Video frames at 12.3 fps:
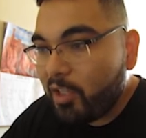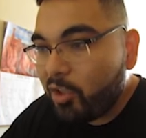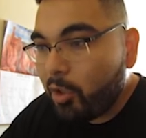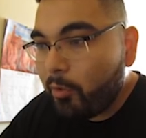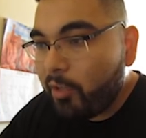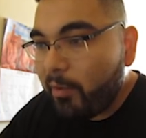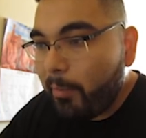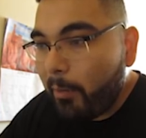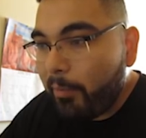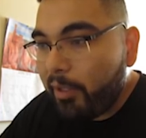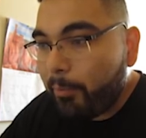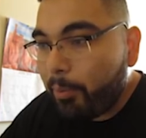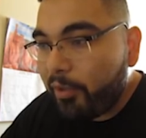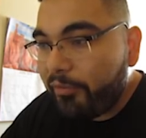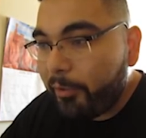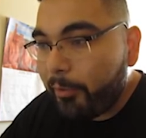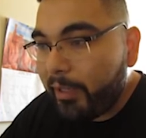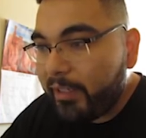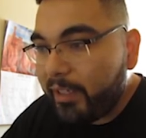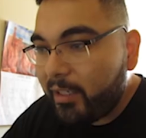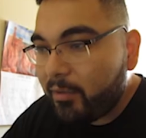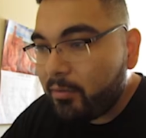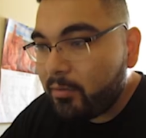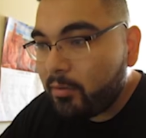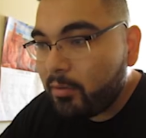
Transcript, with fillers: Don't worry about being perfect right now.